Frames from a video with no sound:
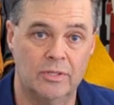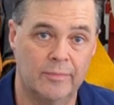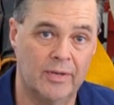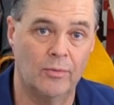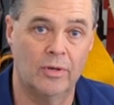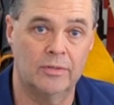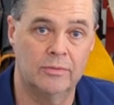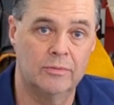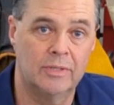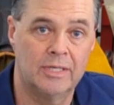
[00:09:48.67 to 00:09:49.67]
You might want
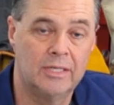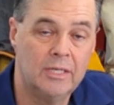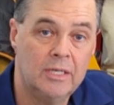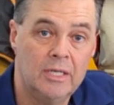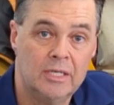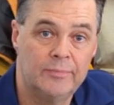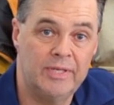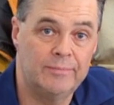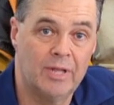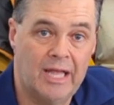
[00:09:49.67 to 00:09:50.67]
to
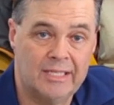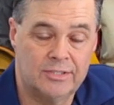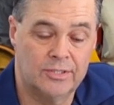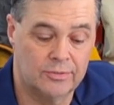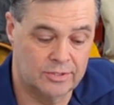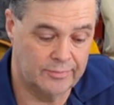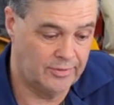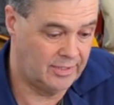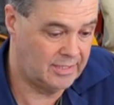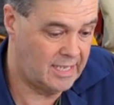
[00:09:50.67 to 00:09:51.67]
bead blast it or something
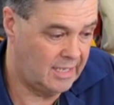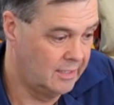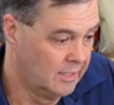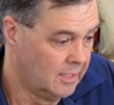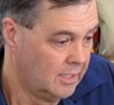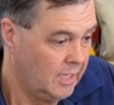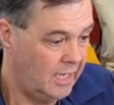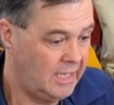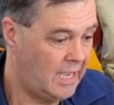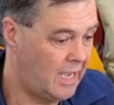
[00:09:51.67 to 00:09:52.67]
like that.
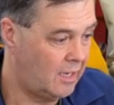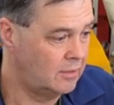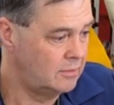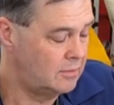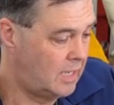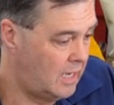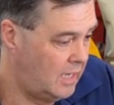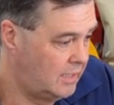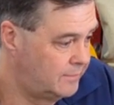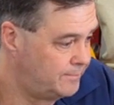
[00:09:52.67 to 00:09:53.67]
Anyhow,
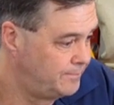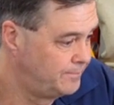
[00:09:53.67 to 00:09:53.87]
I'm